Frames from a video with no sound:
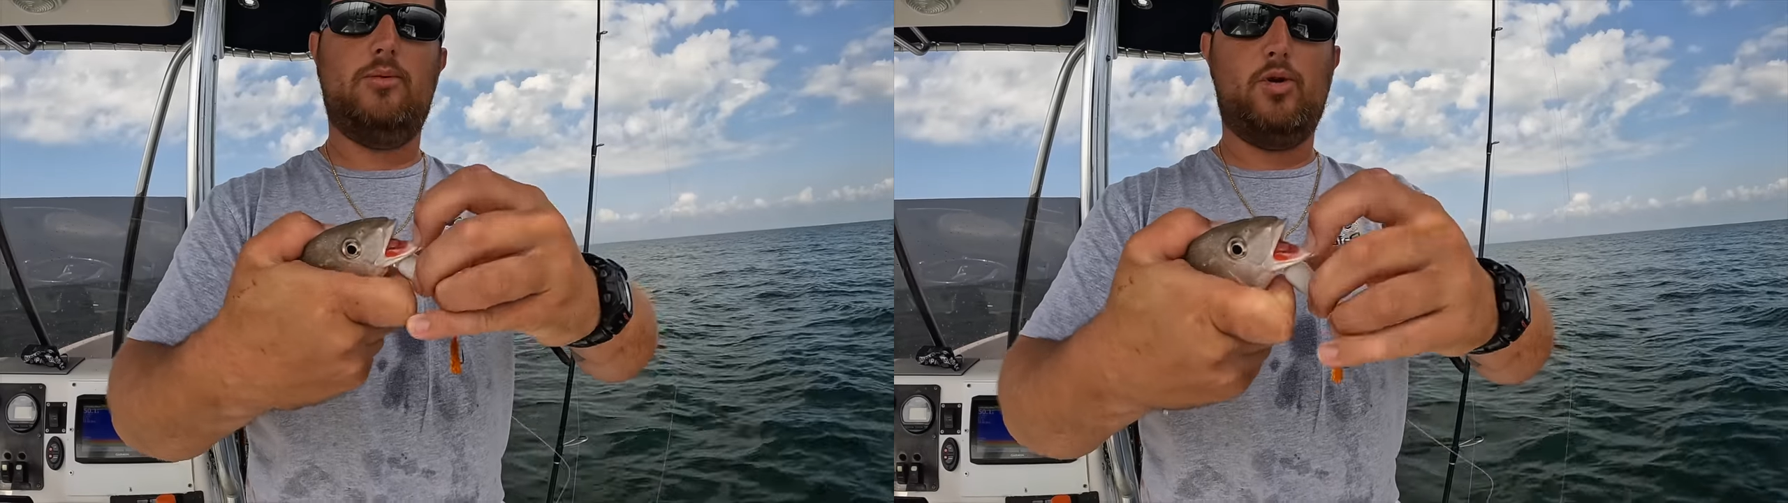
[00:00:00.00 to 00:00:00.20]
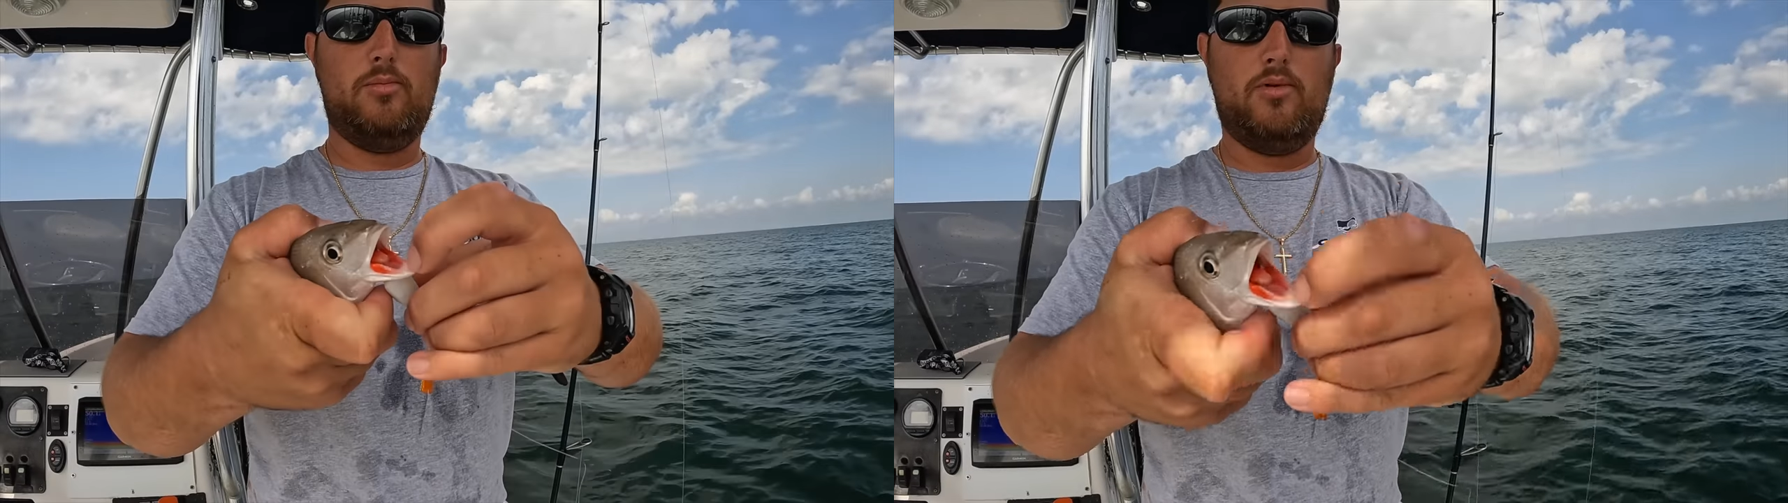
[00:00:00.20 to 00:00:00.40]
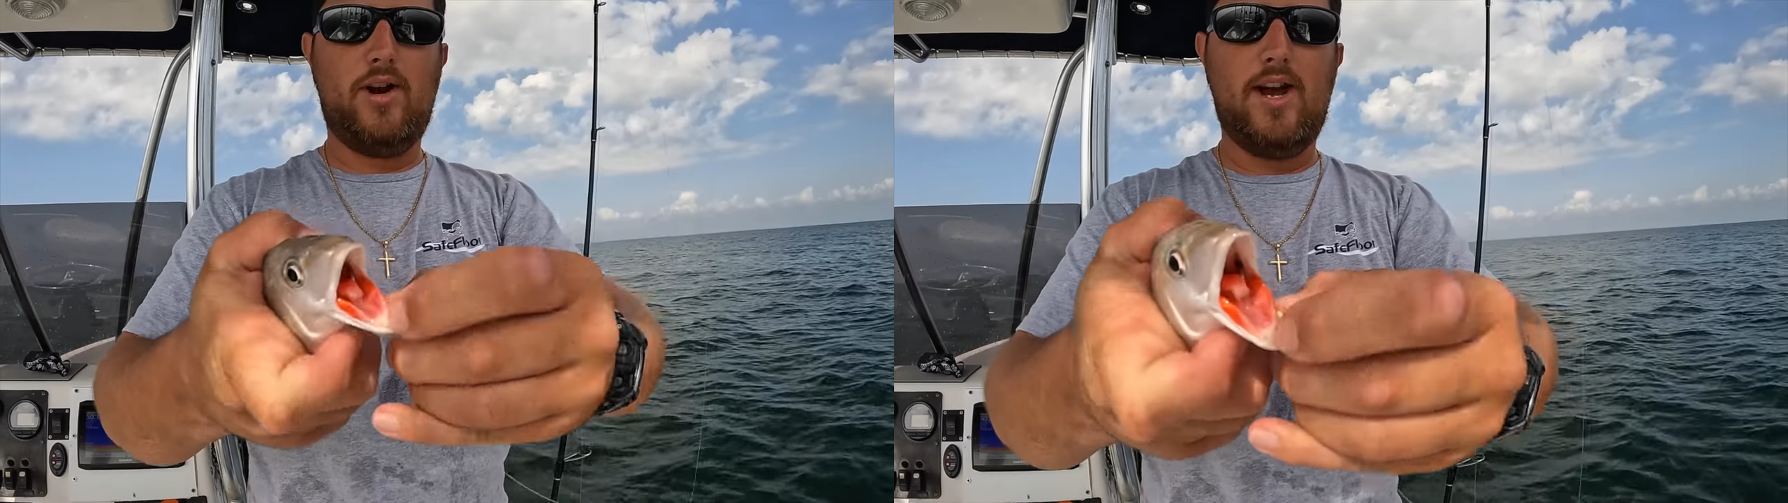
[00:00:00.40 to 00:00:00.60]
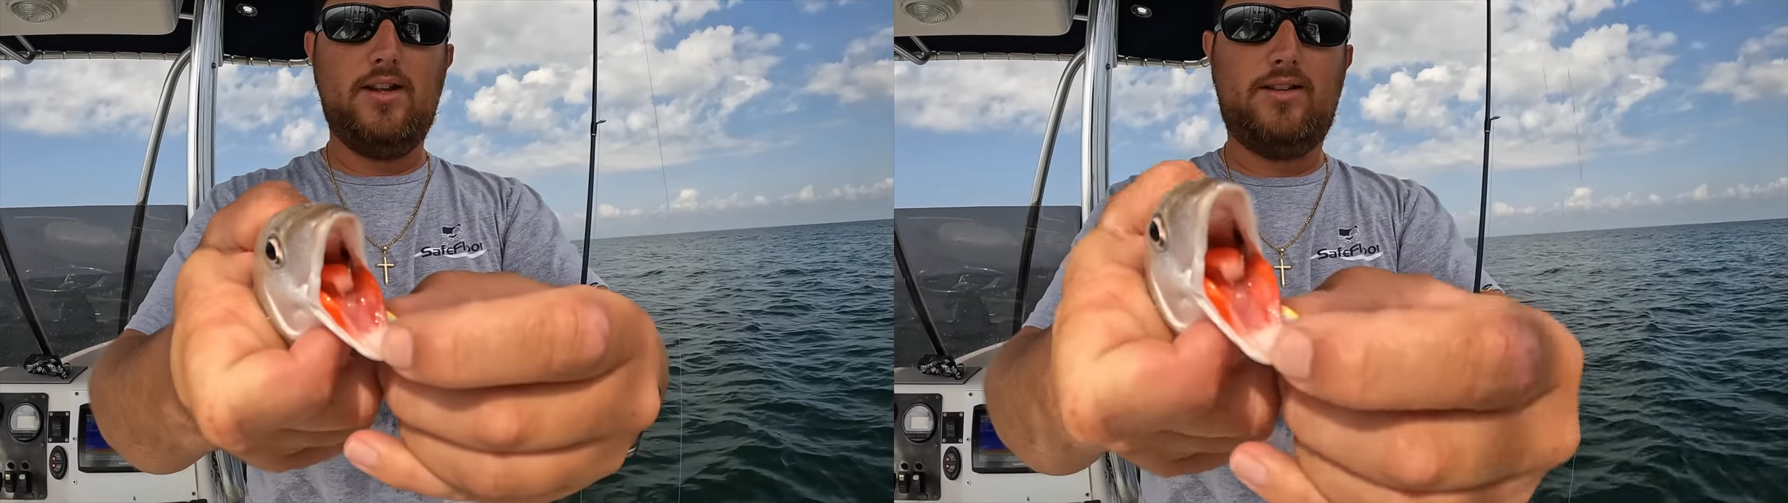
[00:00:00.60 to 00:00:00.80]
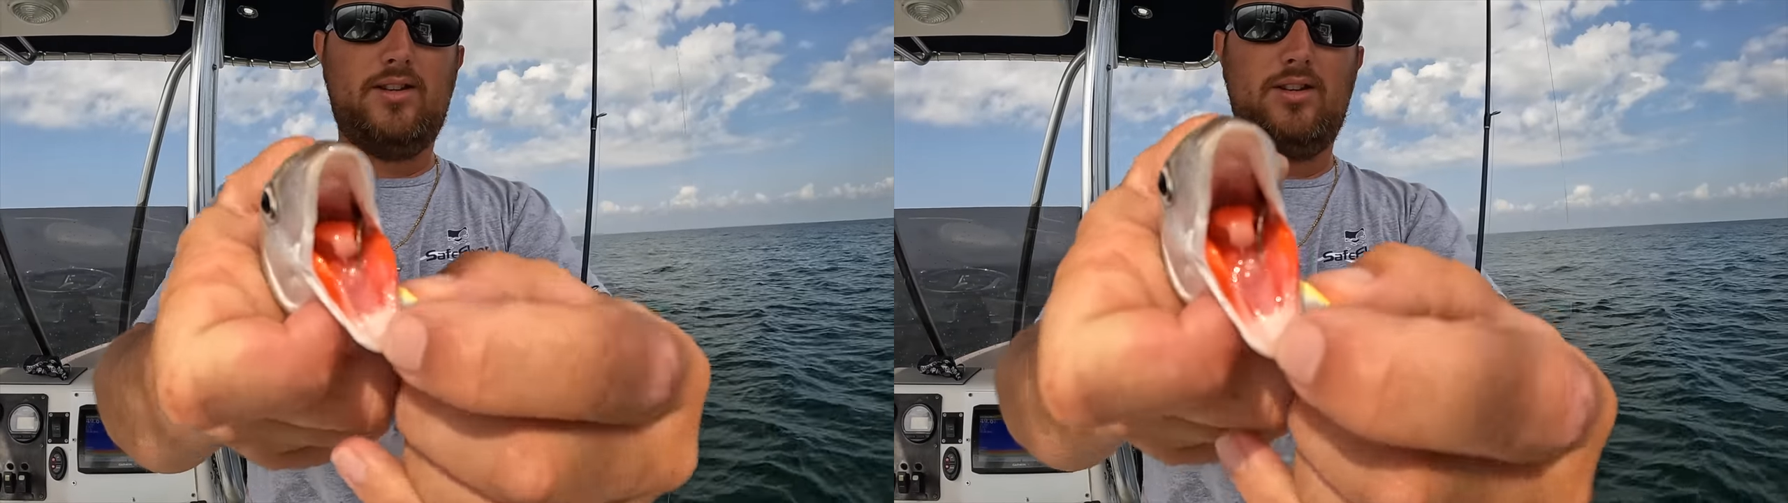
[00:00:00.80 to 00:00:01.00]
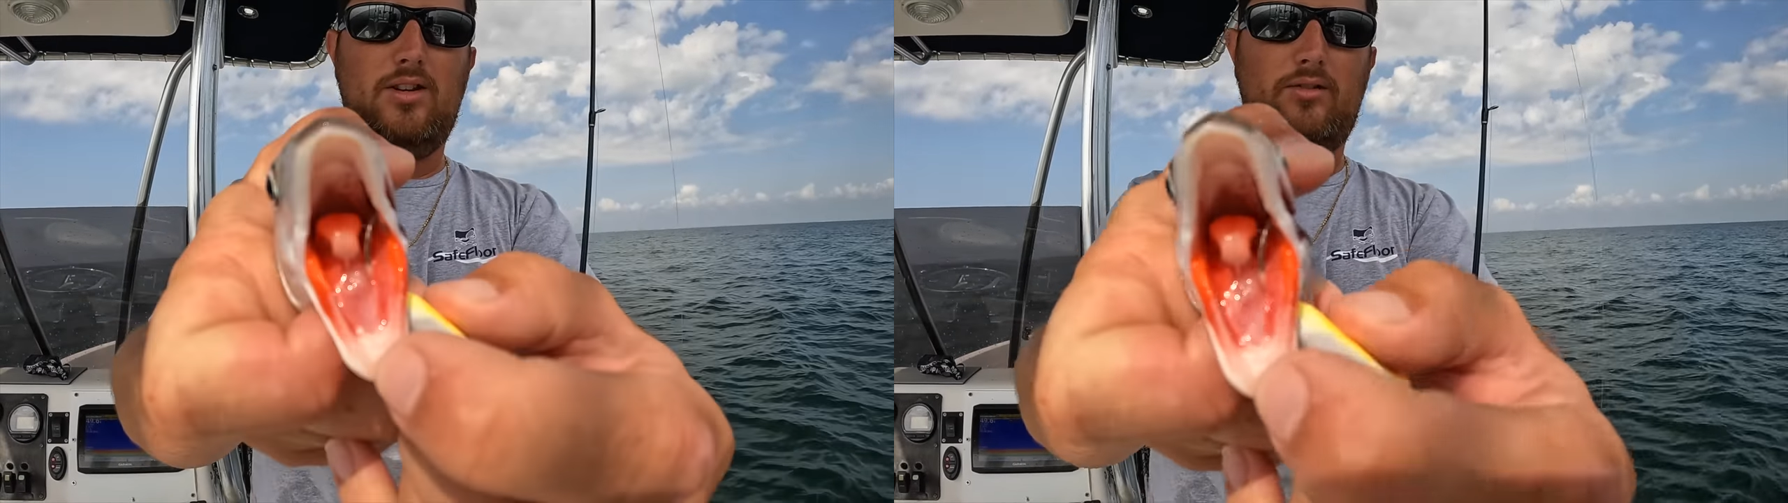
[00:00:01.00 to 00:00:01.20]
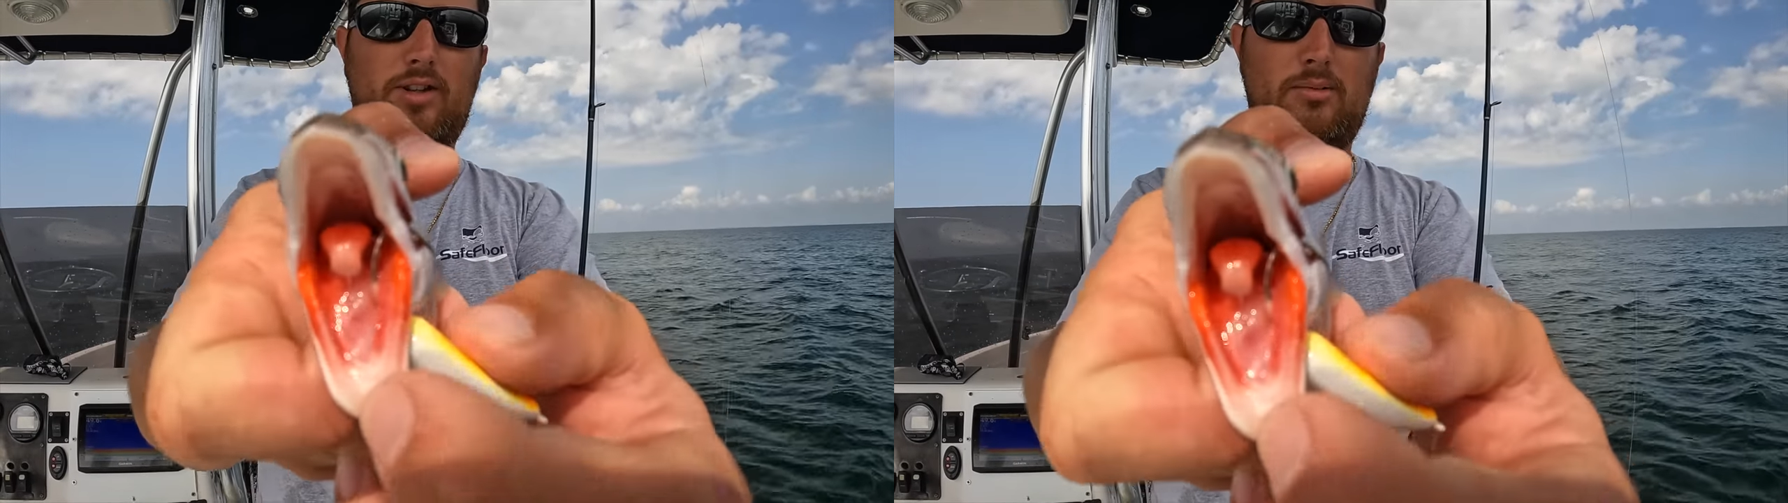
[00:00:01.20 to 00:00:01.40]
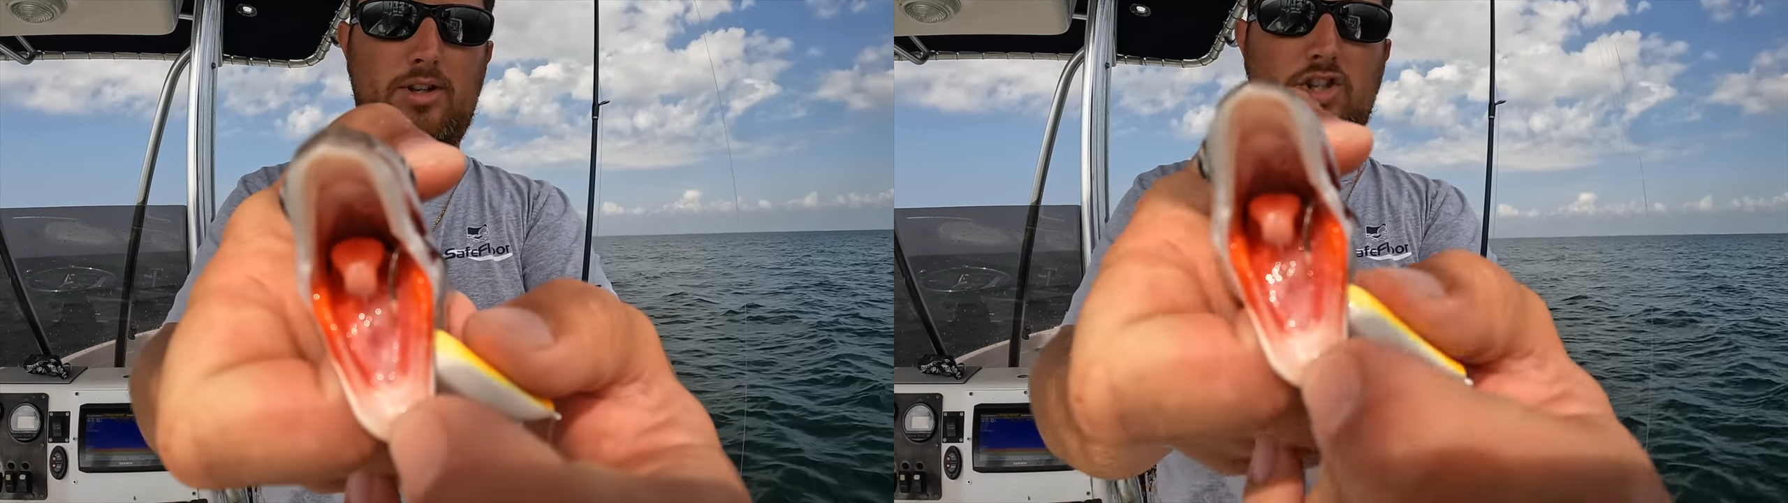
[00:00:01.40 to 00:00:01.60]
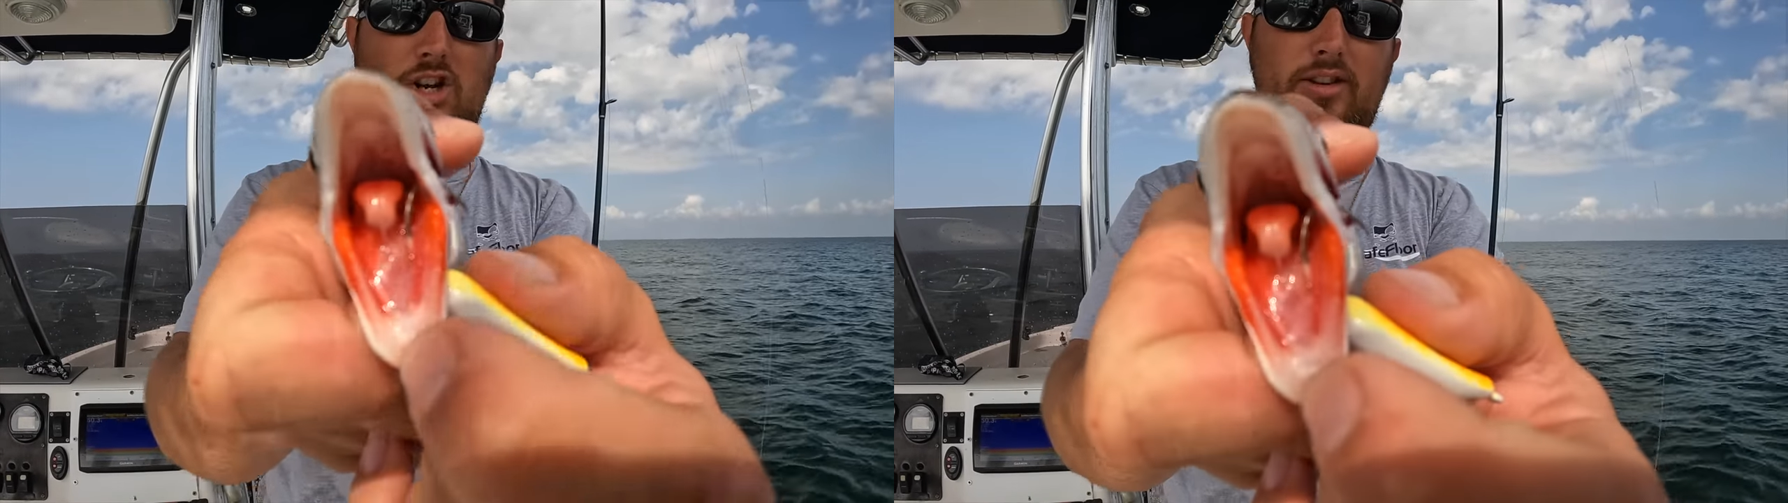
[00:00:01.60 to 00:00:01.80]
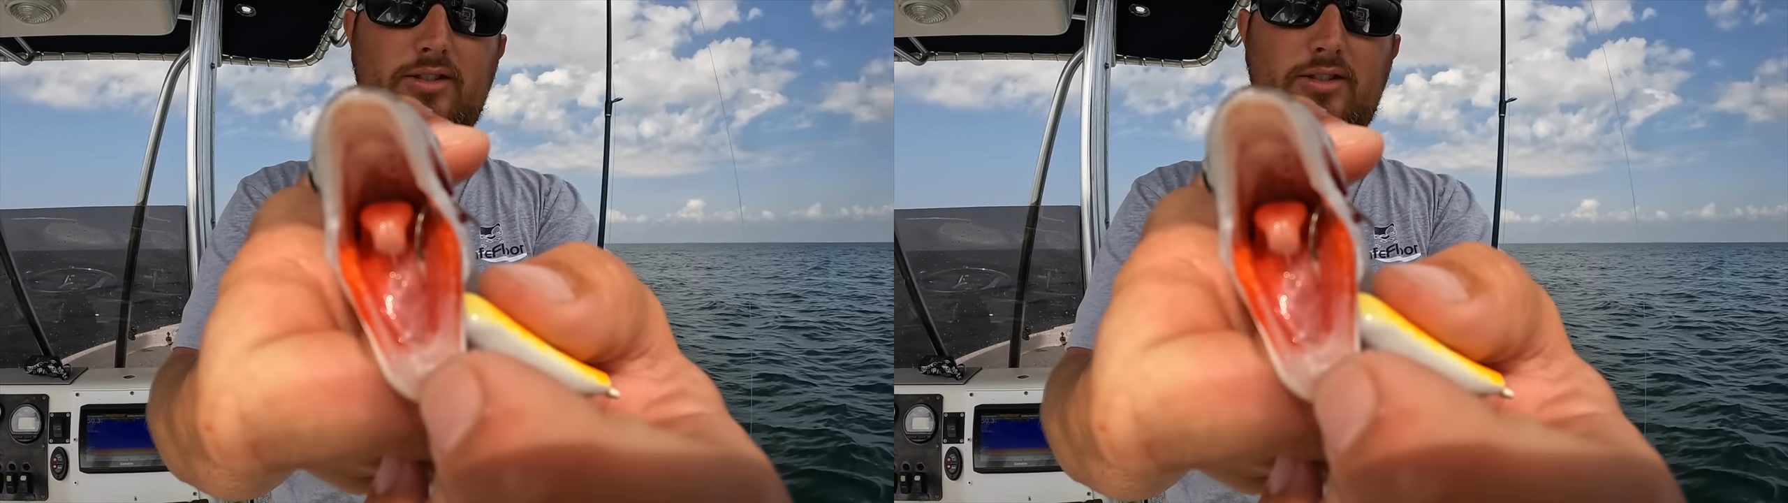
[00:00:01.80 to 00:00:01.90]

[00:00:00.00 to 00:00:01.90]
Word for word: them Ruby Reds. You've seen me show